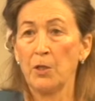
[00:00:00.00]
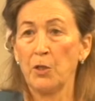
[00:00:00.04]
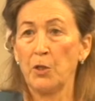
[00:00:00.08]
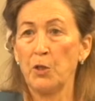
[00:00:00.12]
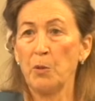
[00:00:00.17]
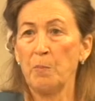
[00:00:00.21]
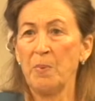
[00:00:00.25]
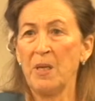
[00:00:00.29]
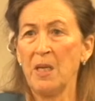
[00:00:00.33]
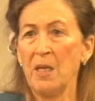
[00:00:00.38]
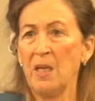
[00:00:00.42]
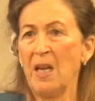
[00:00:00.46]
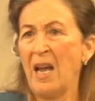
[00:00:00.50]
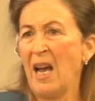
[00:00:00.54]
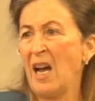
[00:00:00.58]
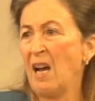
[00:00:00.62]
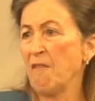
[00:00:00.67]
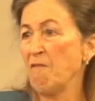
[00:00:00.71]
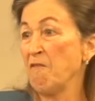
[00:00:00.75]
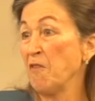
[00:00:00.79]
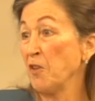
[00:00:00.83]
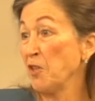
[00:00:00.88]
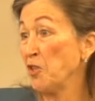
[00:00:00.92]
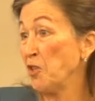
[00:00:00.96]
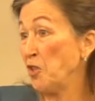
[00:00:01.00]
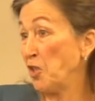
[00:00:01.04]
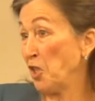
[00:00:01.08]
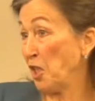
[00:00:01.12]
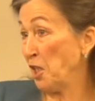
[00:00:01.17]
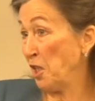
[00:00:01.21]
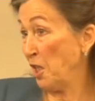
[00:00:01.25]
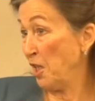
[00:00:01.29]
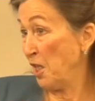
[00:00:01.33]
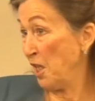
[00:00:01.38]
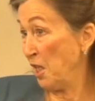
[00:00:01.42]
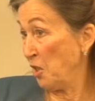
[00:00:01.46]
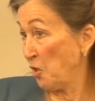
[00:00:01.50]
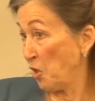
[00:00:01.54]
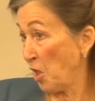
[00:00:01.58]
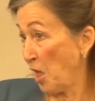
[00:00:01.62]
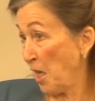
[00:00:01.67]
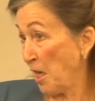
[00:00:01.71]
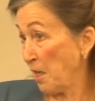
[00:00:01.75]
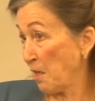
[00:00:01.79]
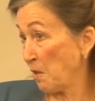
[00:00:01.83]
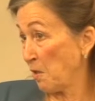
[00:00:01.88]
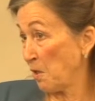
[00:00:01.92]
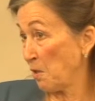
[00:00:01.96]
to have virginity
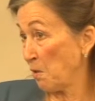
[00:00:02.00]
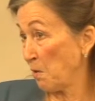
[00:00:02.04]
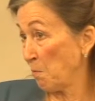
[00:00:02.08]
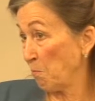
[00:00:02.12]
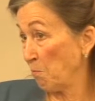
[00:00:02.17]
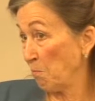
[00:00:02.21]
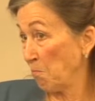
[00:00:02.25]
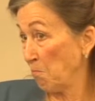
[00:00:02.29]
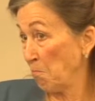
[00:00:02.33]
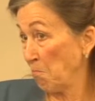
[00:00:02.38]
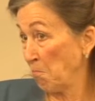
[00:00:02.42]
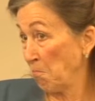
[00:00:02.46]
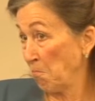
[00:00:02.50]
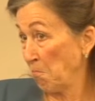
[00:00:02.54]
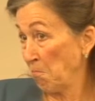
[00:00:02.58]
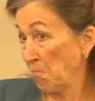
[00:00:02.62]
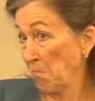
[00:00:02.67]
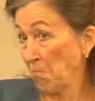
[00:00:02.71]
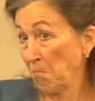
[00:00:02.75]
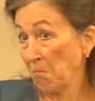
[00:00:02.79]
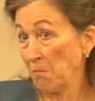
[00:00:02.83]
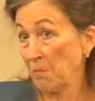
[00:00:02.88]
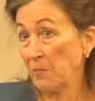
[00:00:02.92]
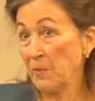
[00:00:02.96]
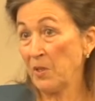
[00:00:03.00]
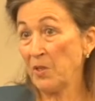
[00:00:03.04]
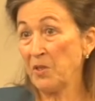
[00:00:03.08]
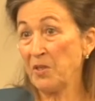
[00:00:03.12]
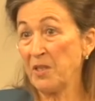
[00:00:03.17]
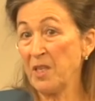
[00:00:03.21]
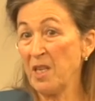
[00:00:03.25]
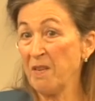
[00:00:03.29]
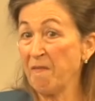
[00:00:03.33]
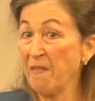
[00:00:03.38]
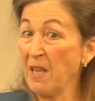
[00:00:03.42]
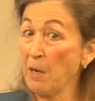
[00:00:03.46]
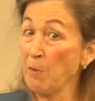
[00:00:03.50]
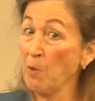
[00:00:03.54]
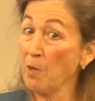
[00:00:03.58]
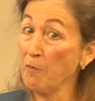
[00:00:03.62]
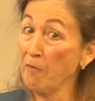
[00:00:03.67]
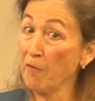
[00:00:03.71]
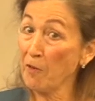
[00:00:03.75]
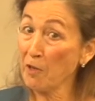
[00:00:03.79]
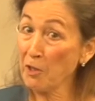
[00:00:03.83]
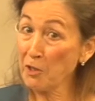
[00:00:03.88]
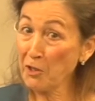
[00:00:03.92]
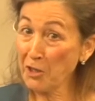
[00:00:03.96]
checks to see if they were
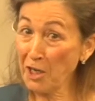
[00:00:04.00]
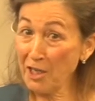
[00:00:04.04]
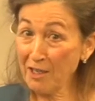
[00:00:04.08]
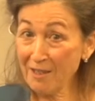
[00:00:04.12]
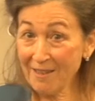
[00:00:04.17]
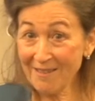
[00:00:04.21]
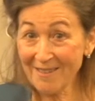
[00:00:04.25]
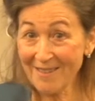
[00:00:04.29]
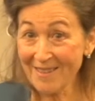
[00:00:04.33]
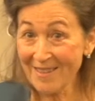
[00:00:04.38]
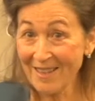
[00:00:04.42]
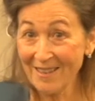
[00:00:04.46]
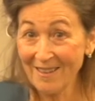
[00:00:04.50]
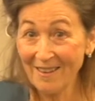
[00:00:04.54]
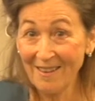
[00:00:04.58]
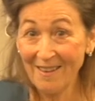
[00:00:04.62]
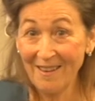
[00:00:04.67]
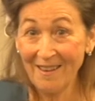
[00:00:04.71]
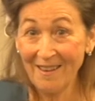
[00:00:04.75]
virgins.